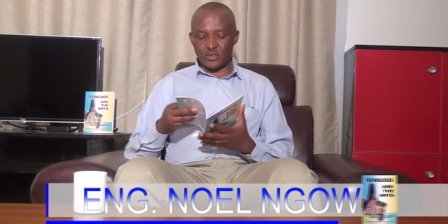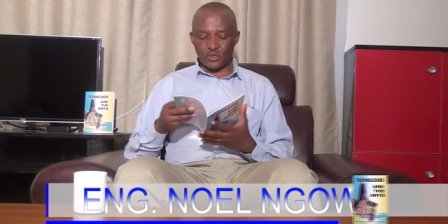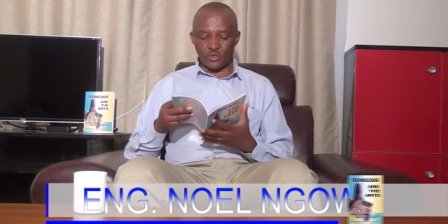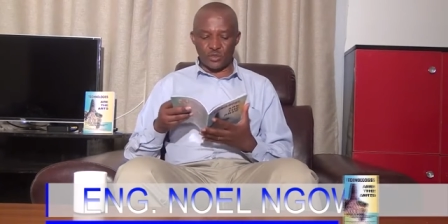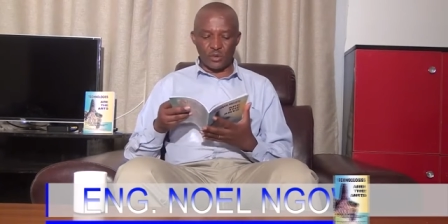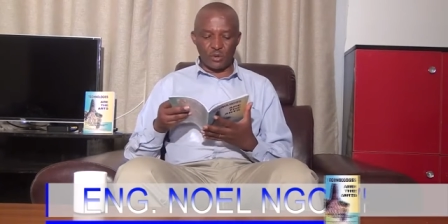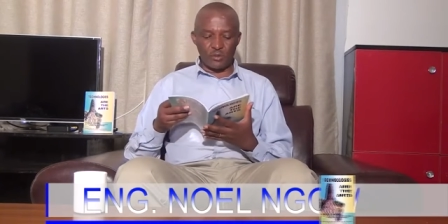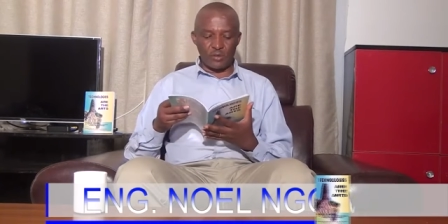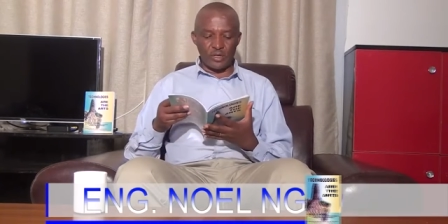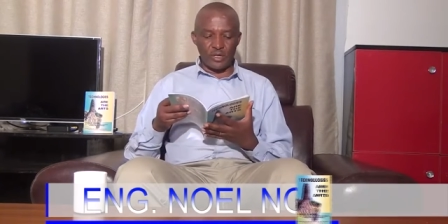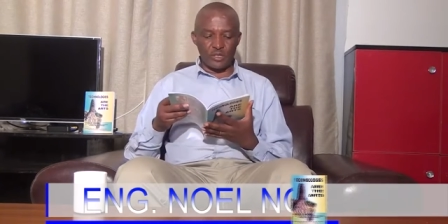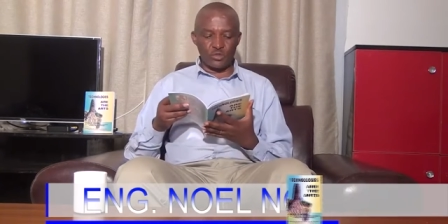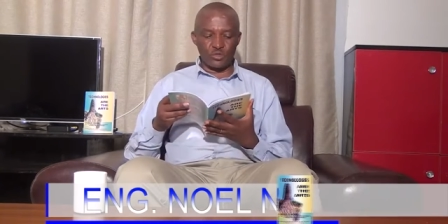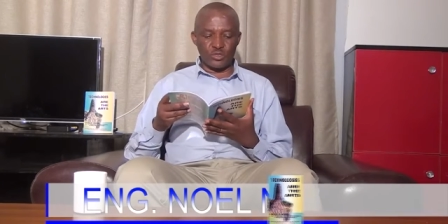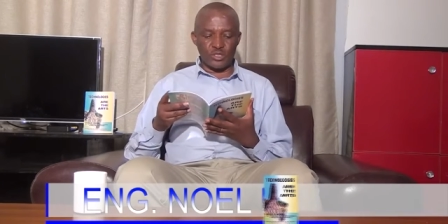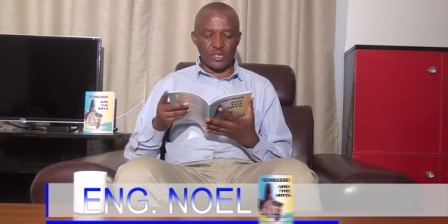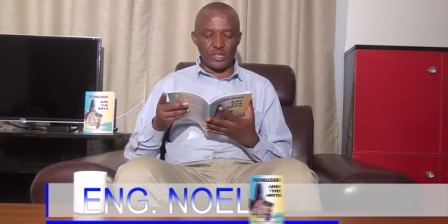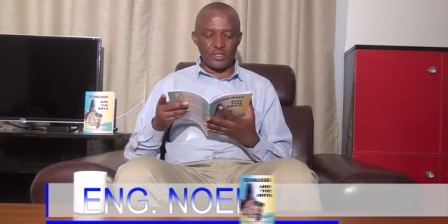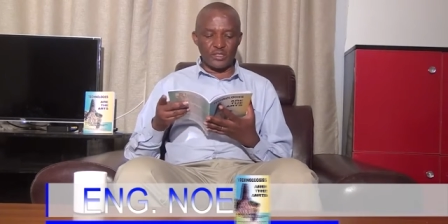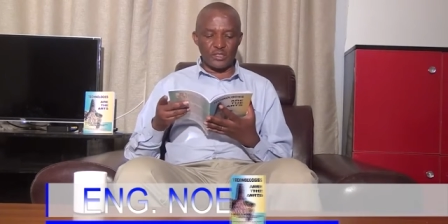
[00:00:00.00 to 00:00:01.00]
So we need to
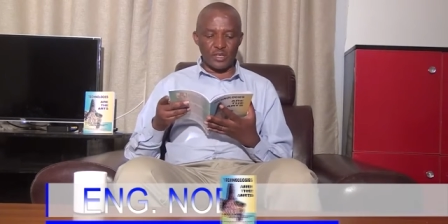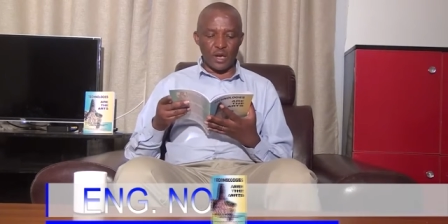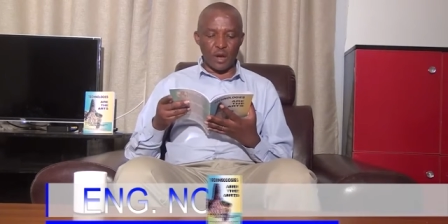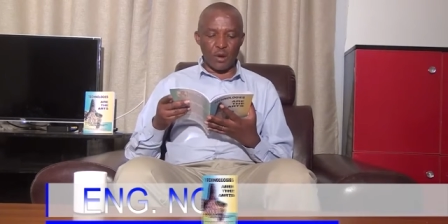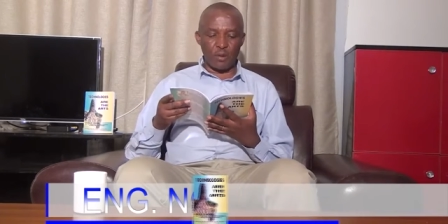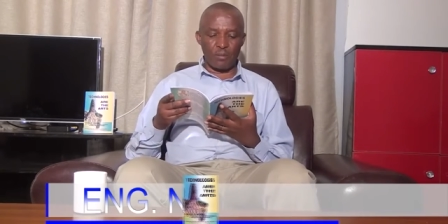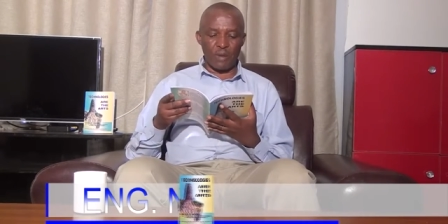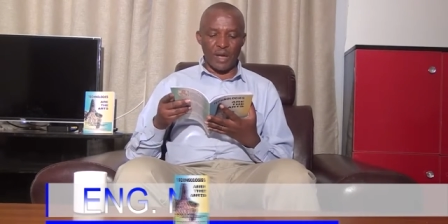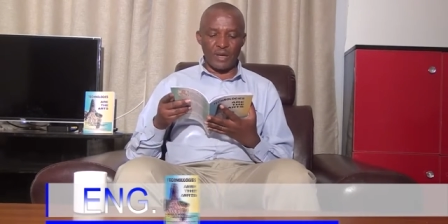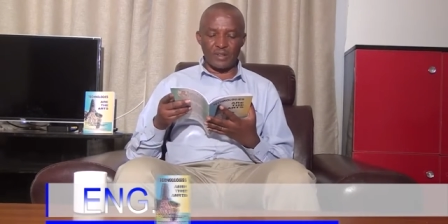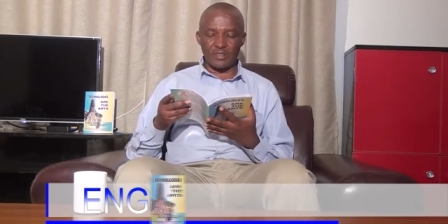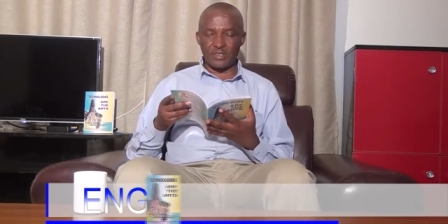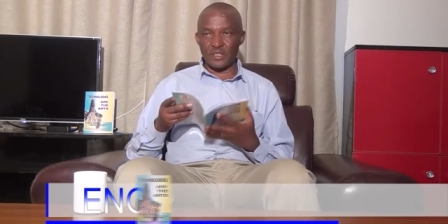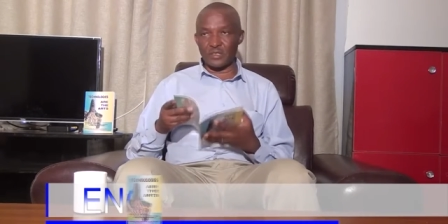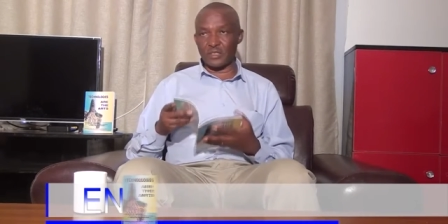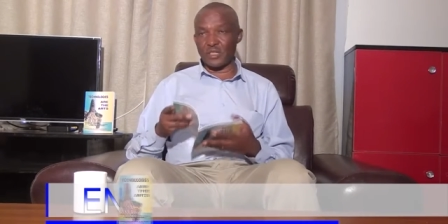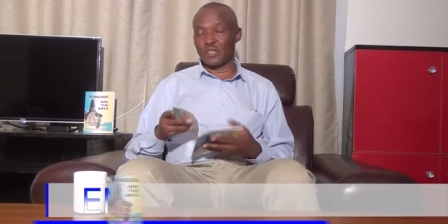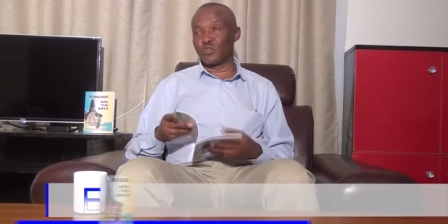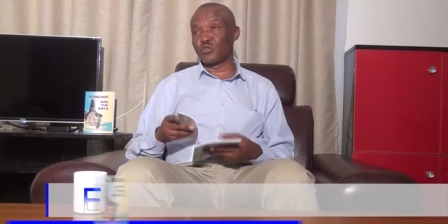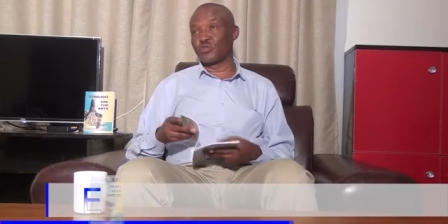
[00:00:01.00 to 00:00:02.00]
change our
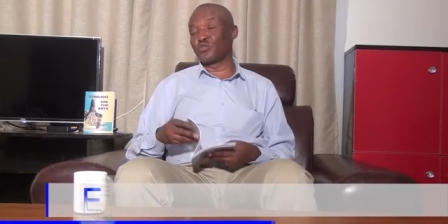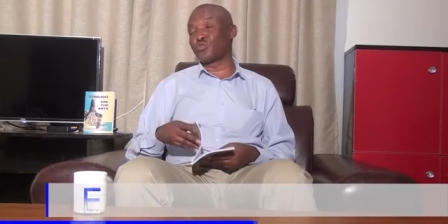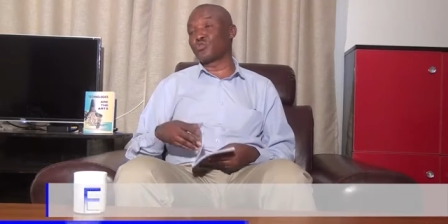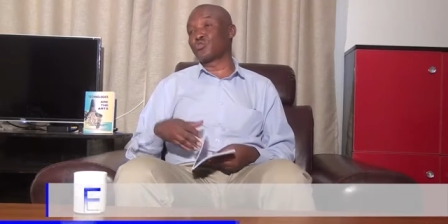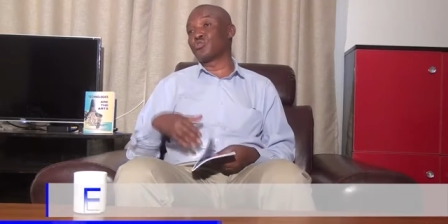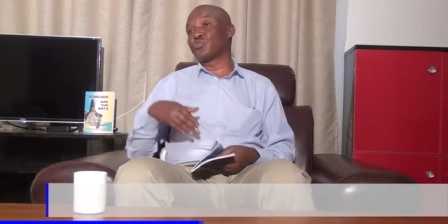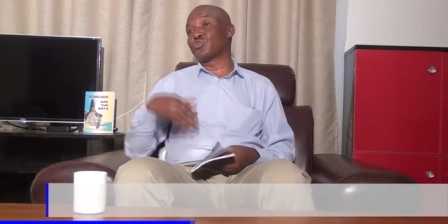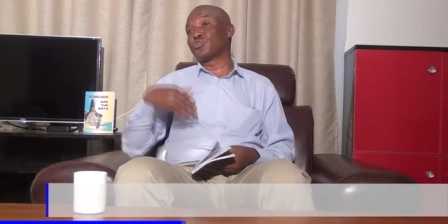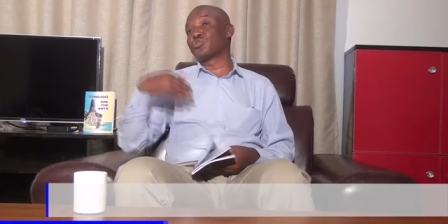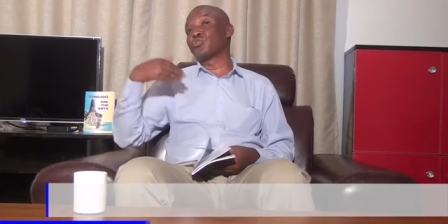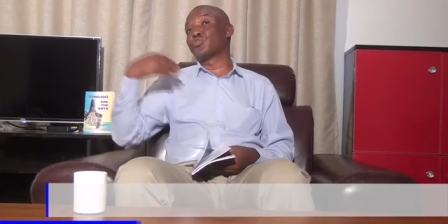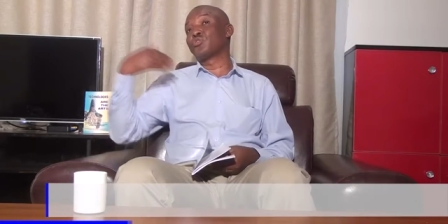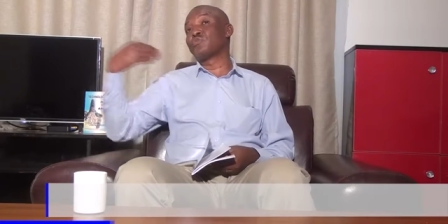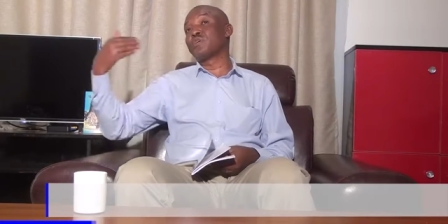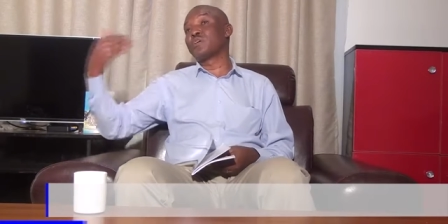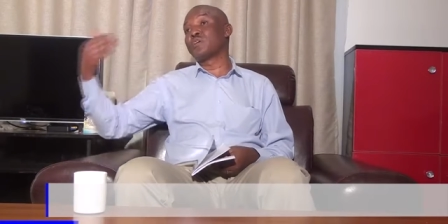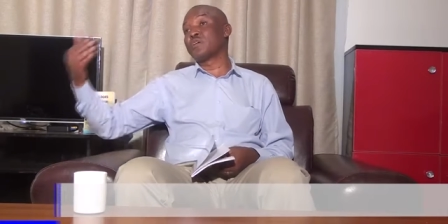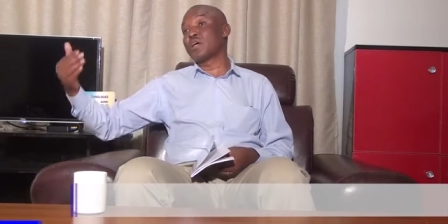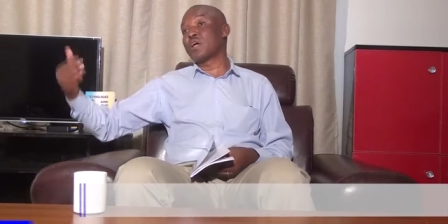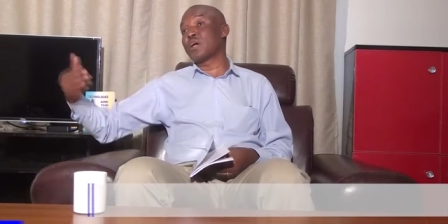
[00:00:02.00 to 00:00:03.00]
mindset and we should
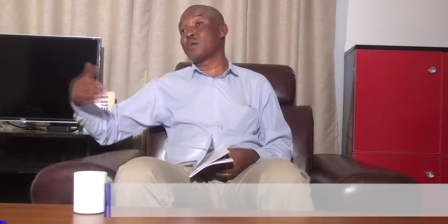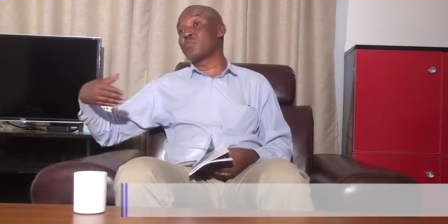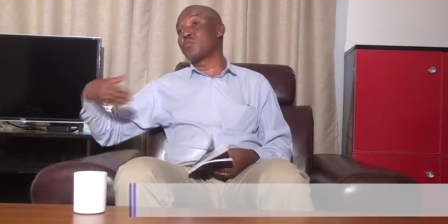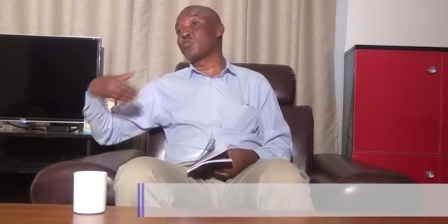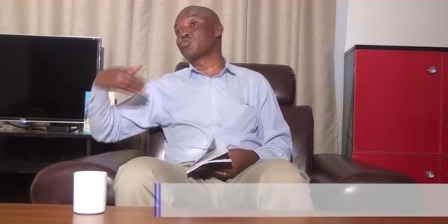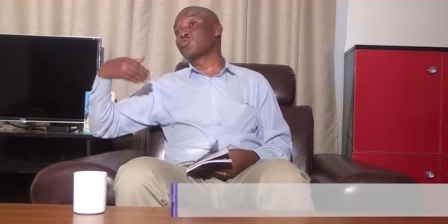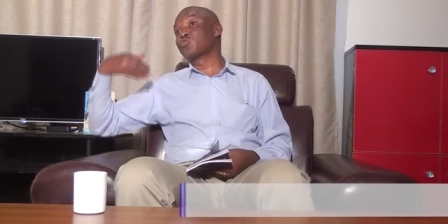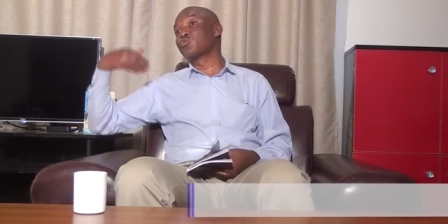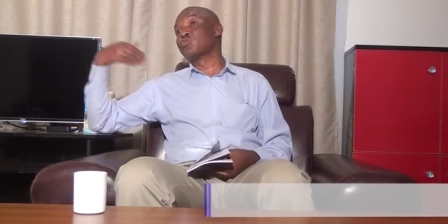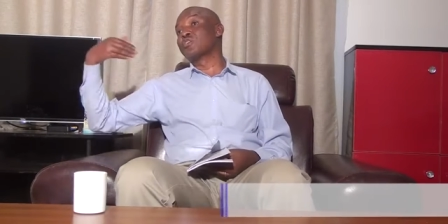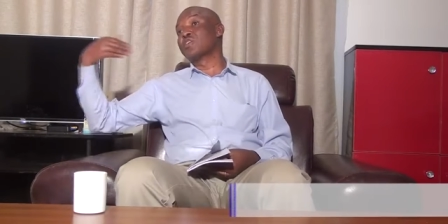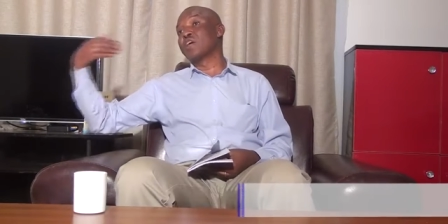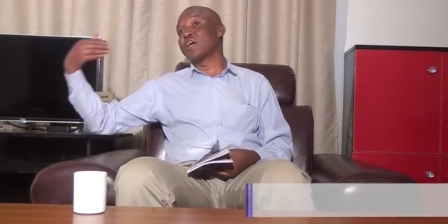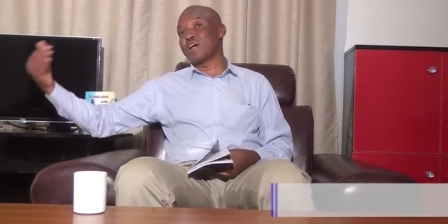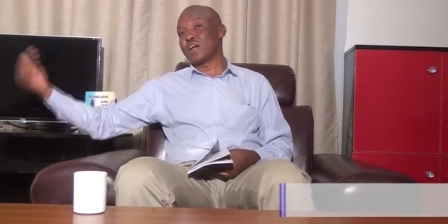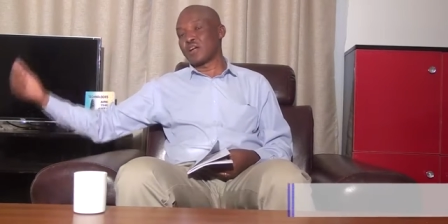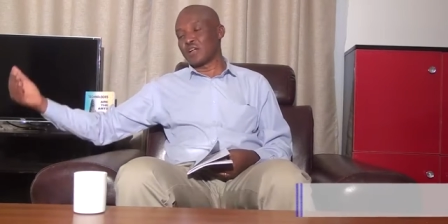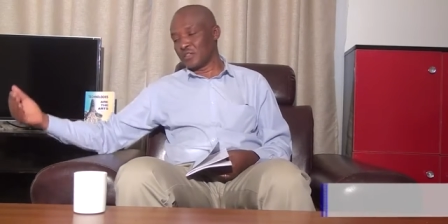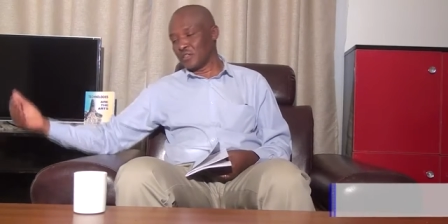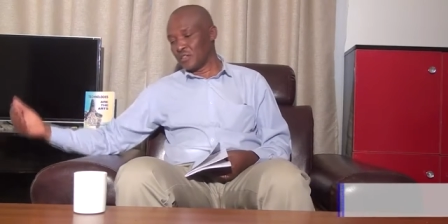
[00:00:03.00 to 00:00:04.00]
be able to
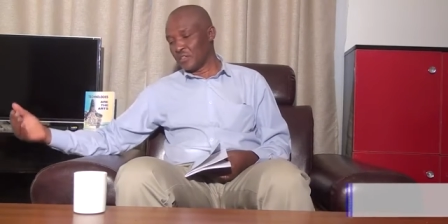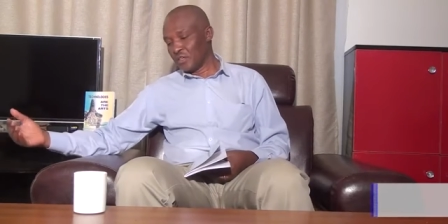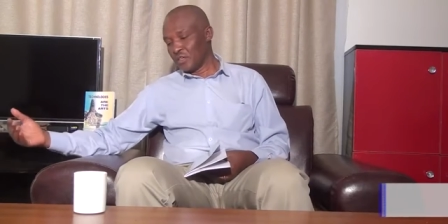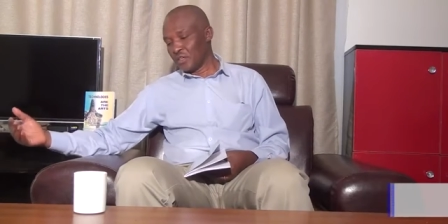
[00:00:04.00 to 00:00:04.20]
dare.